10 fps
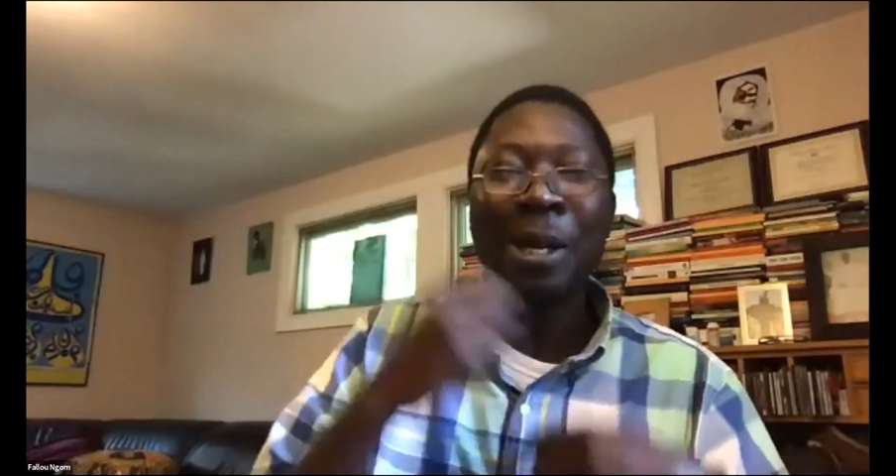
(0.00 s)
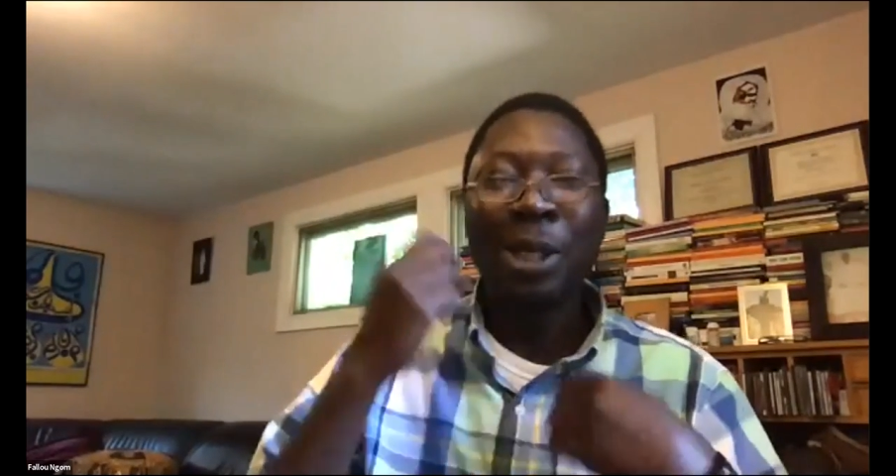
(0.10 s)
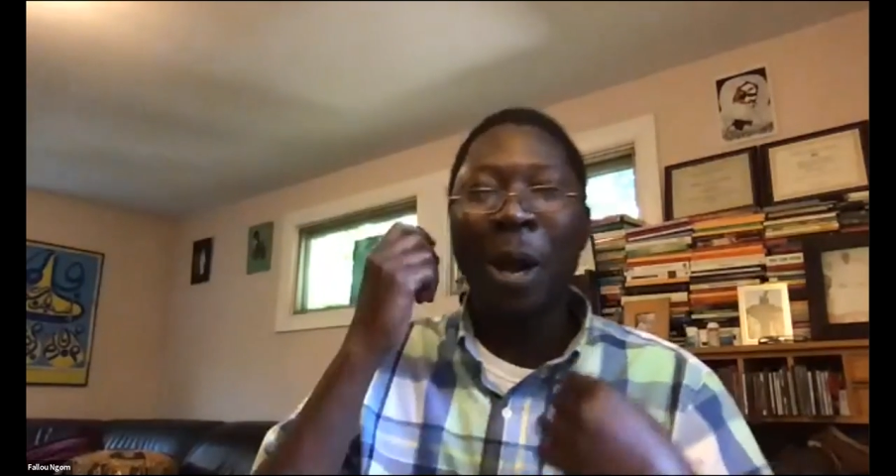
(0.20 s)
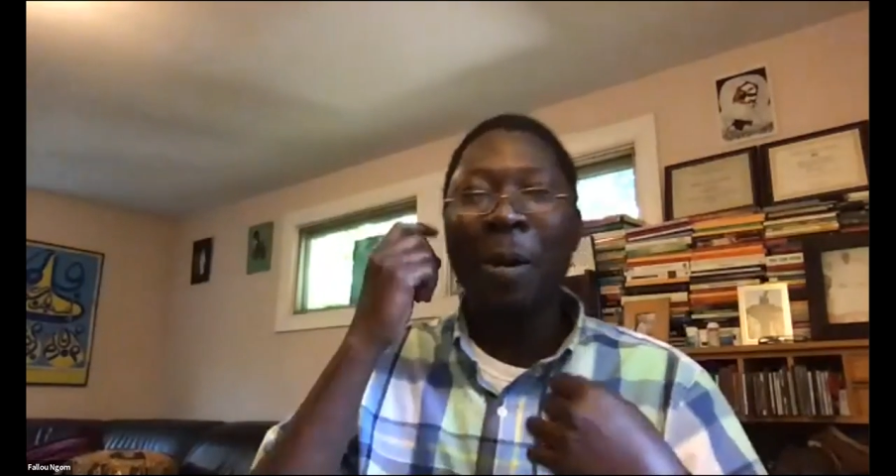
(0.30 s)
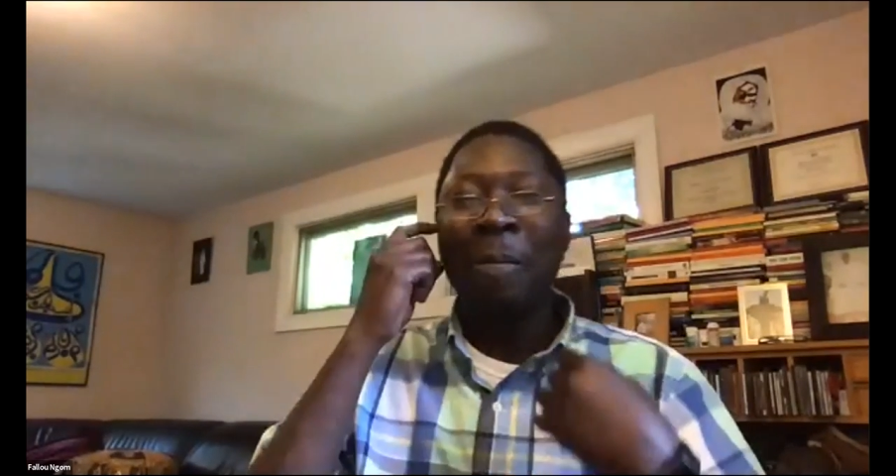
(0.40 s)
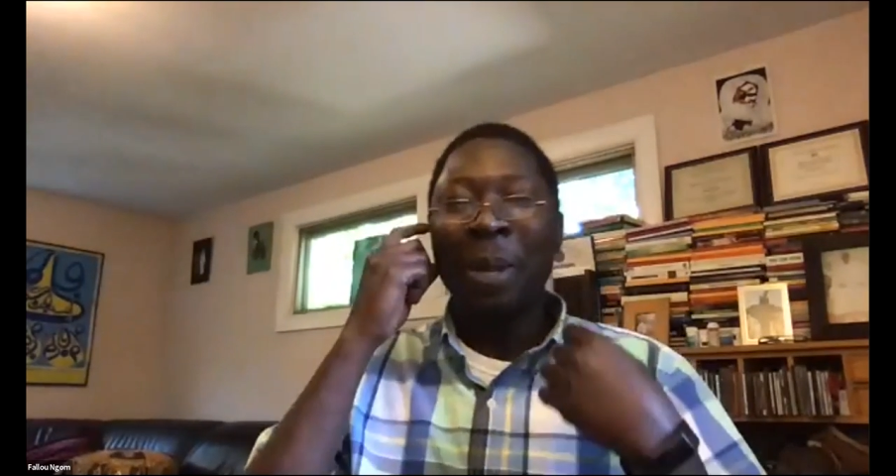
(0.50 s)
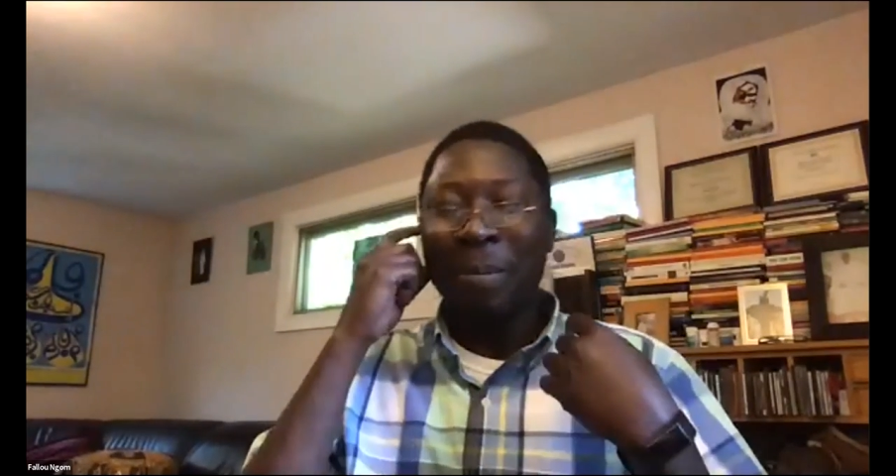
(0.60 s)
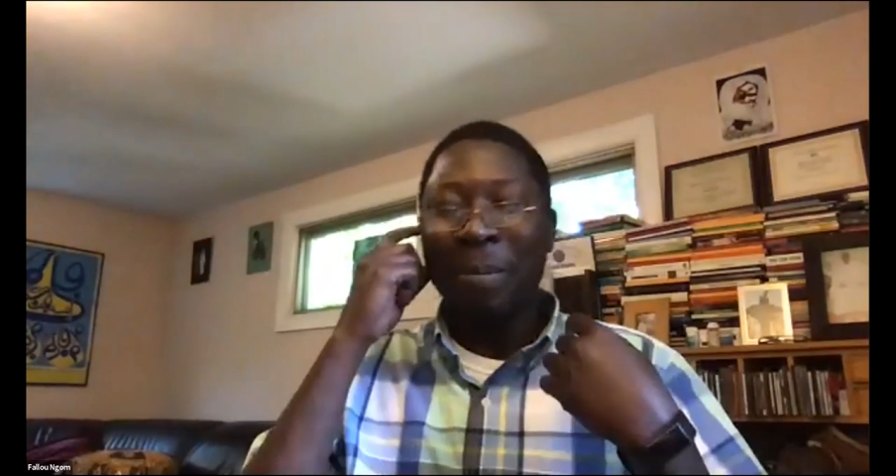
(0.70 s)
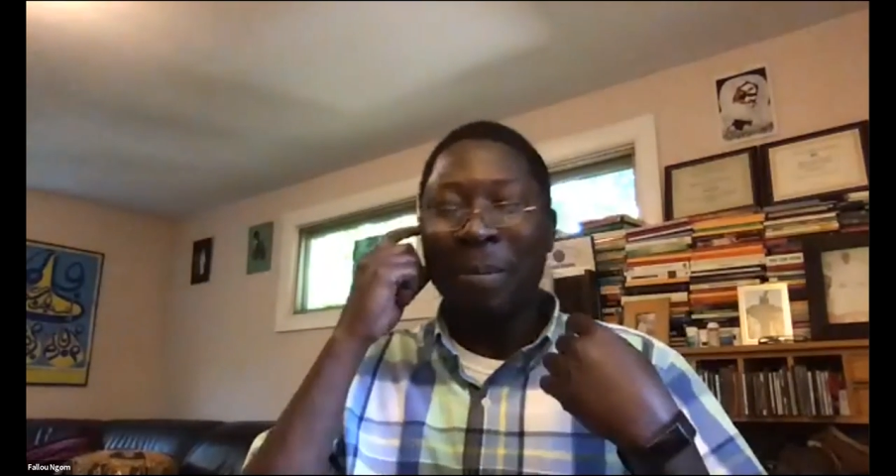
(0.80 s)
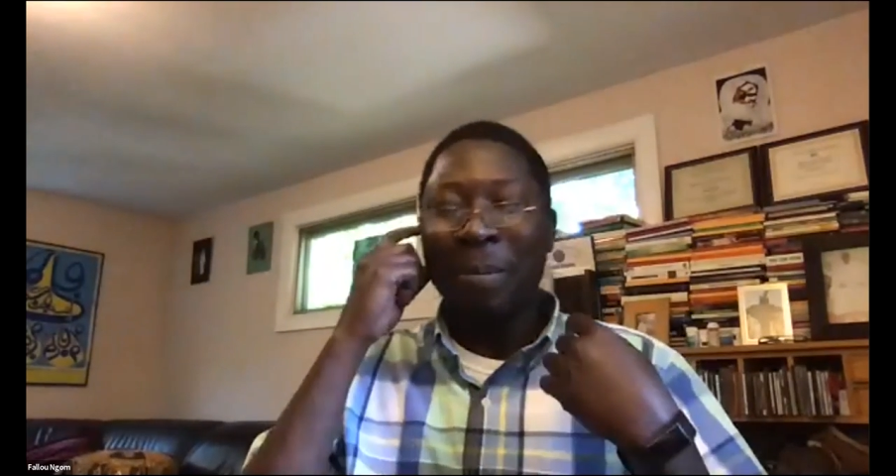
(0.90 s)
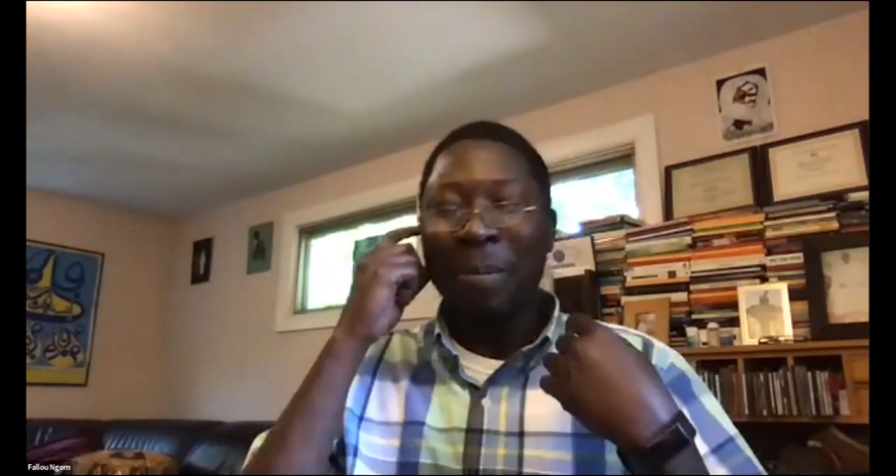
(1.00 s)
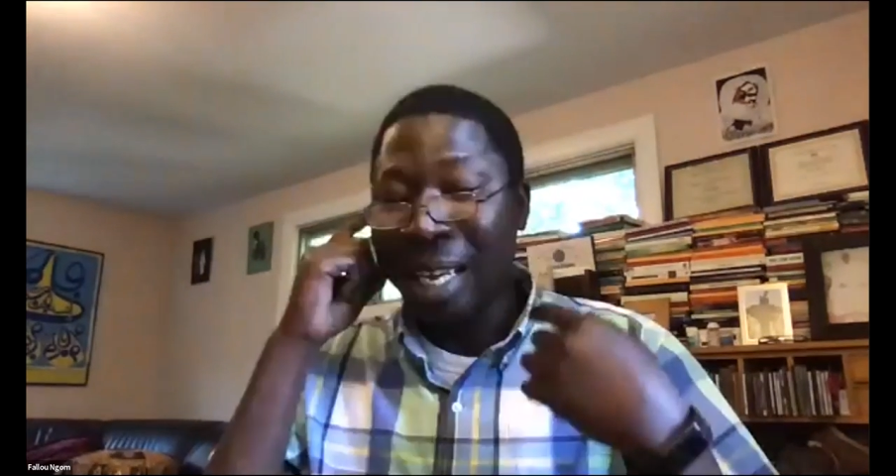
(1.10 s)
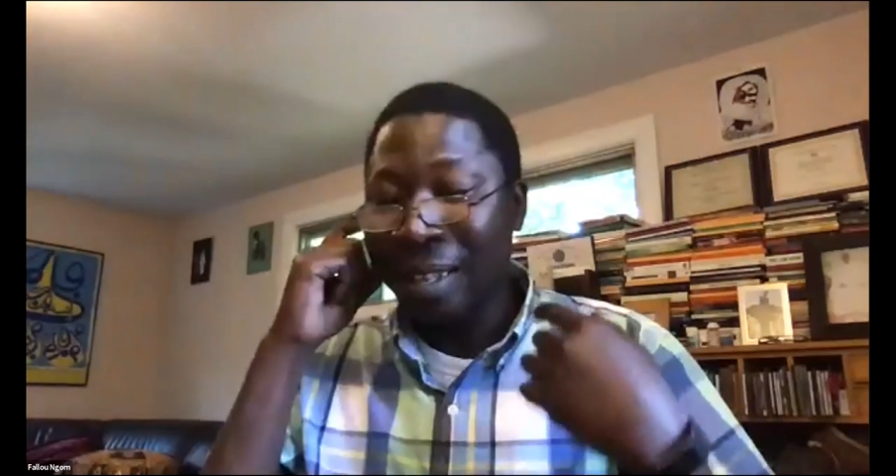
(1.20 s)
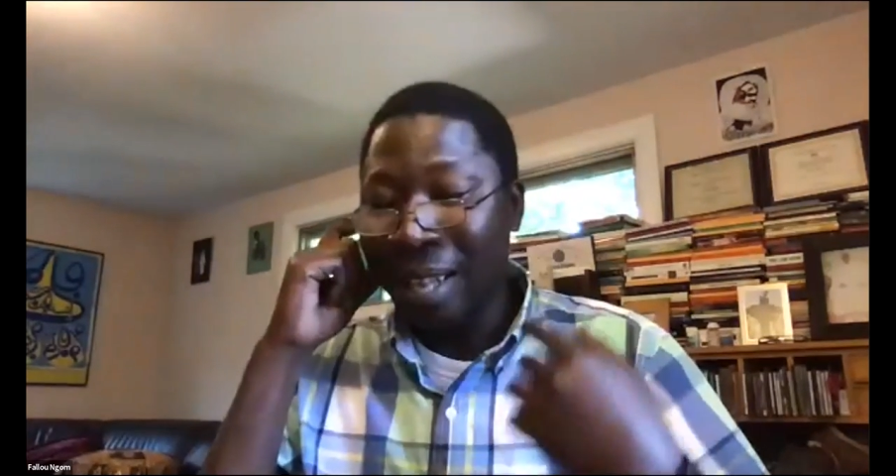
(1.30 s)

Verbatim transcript: So, but I think